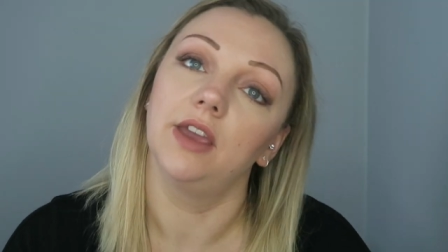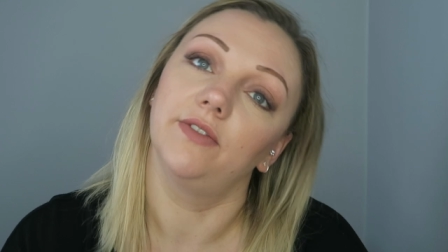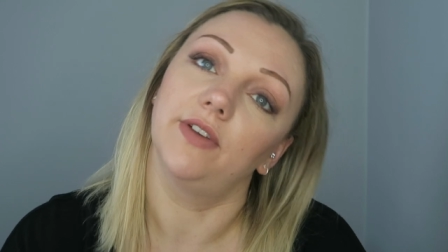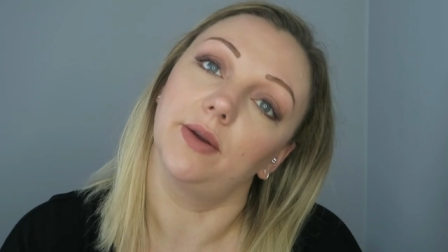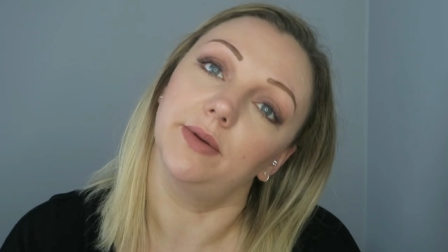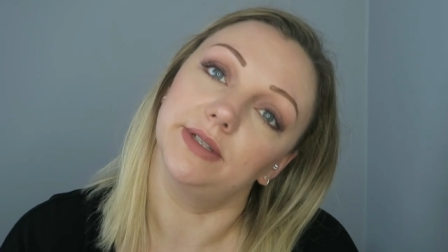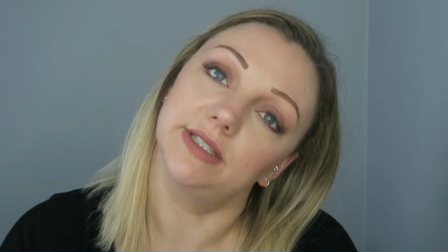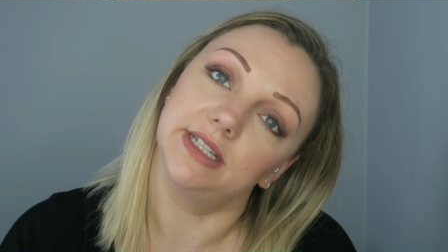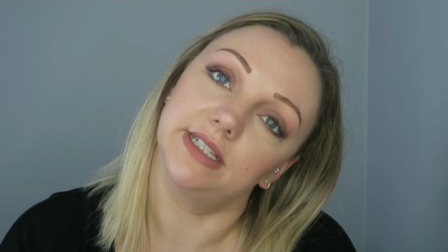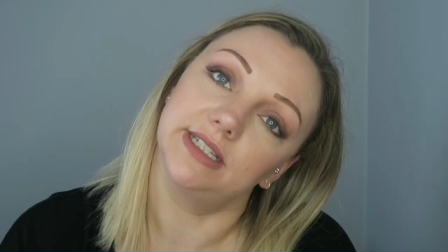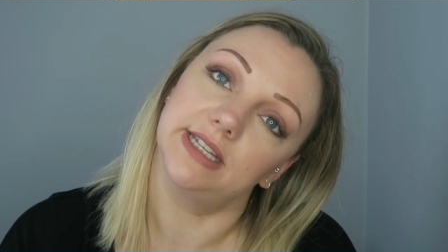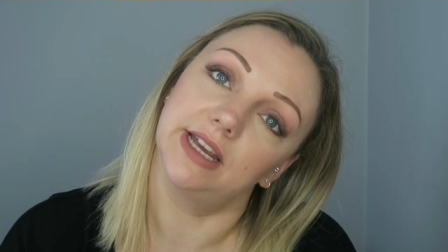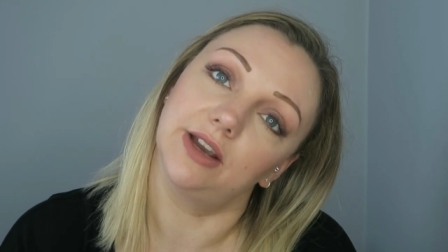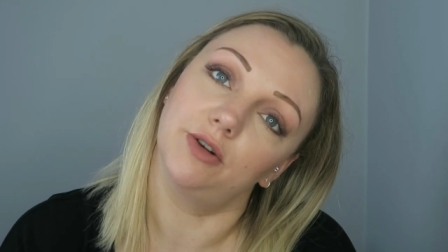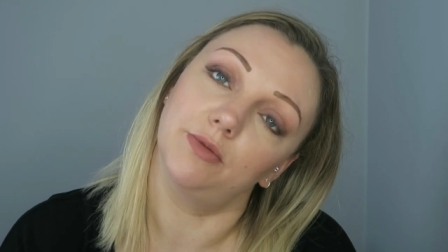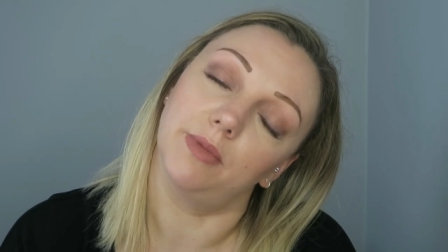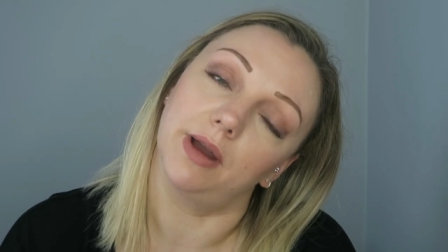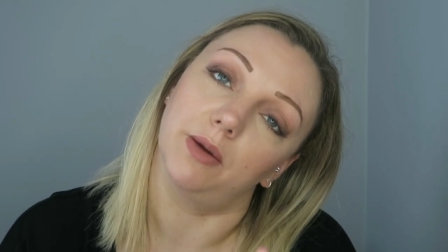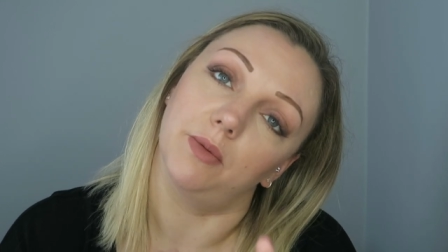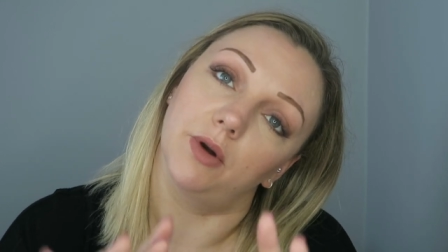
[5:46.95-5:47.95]
If I was to
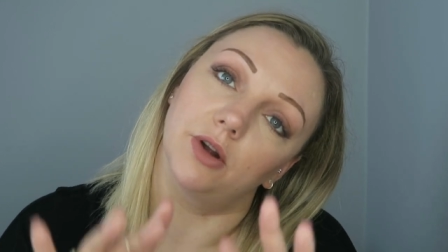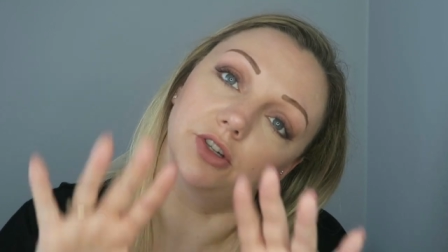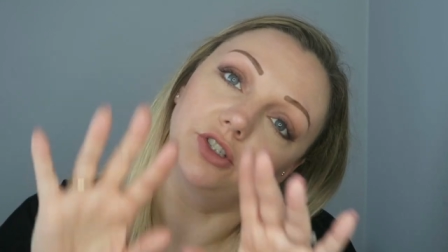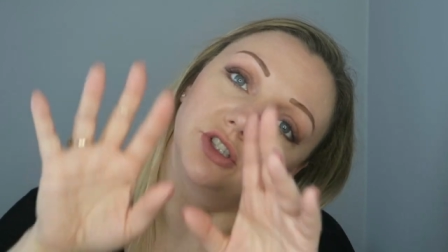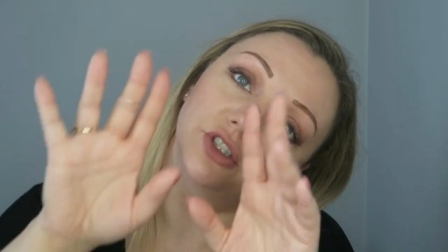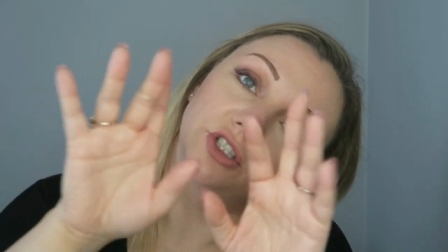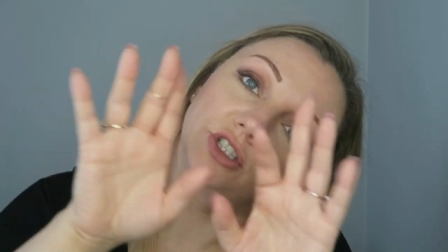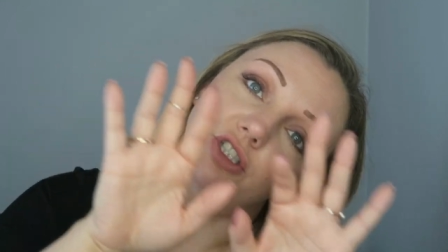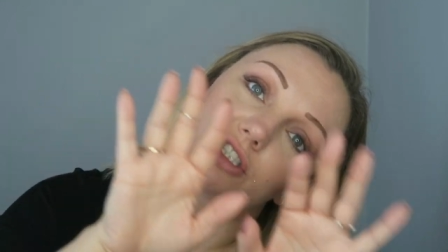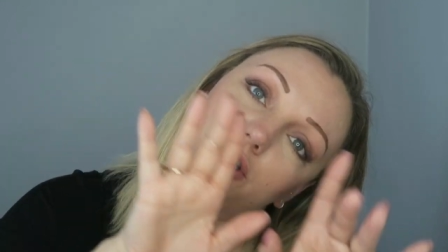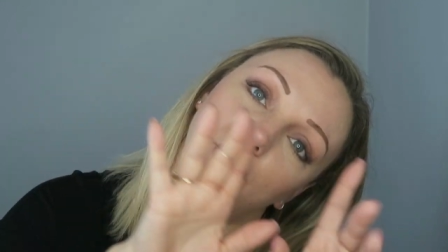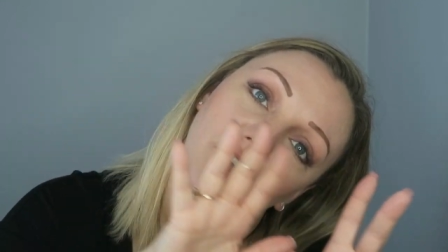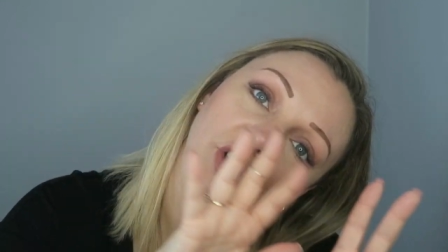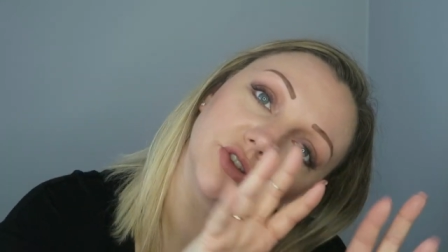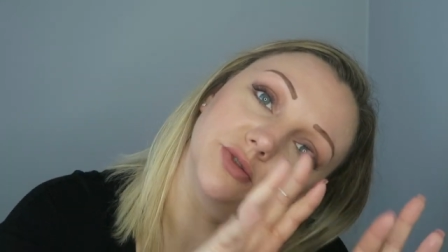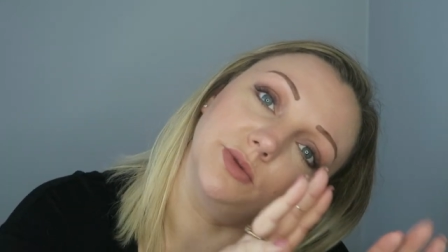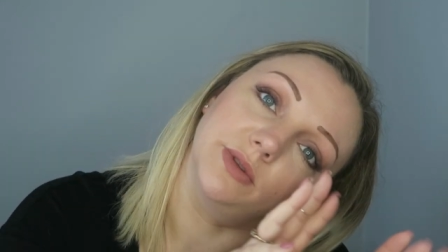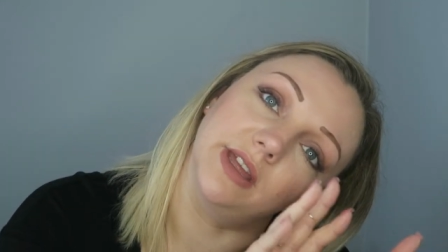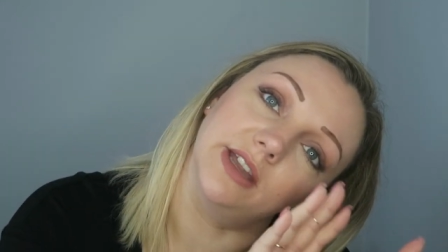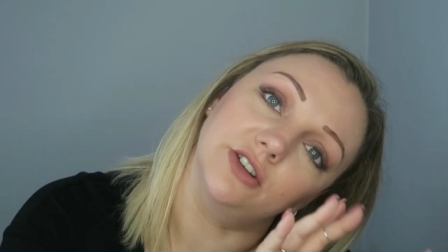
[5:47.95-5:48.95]
tilt my watch, the
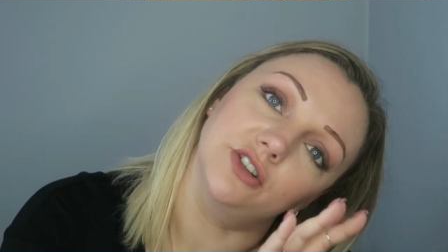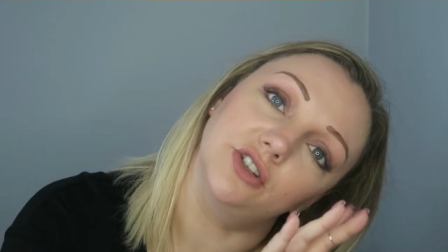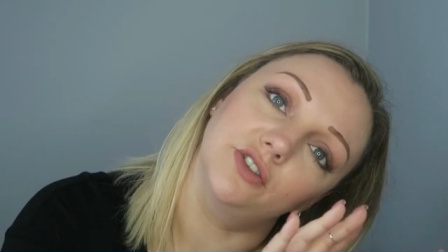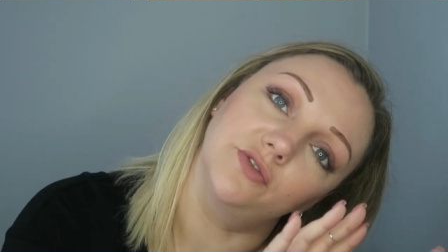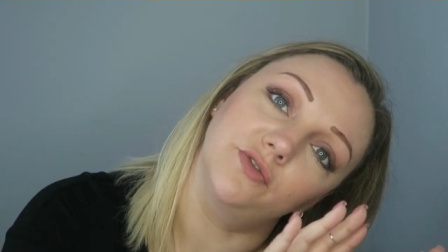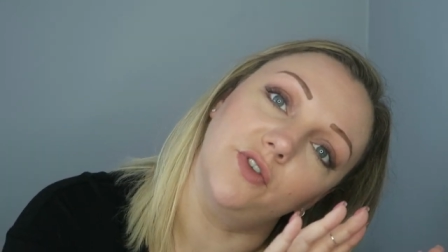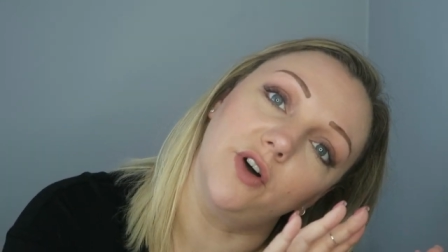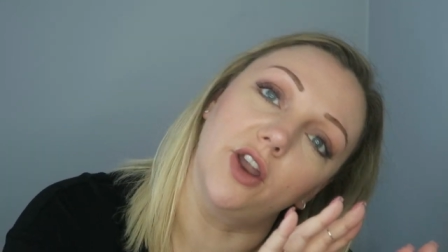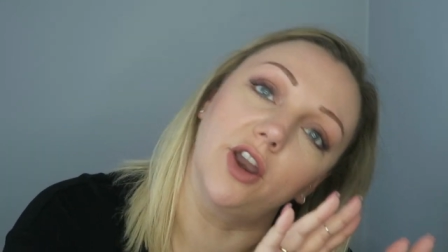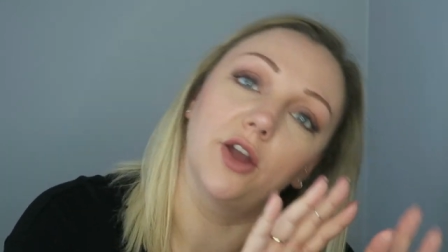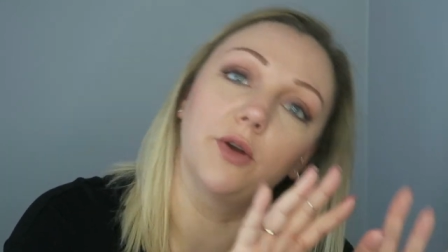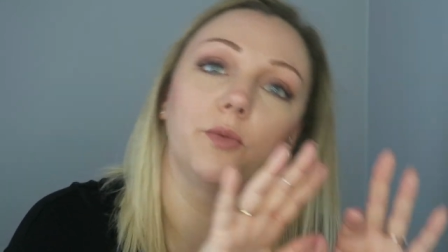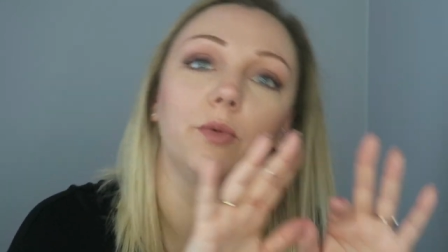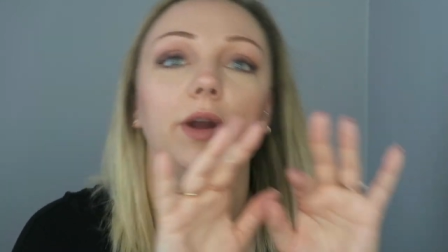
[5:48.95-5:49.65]
stars would then just follow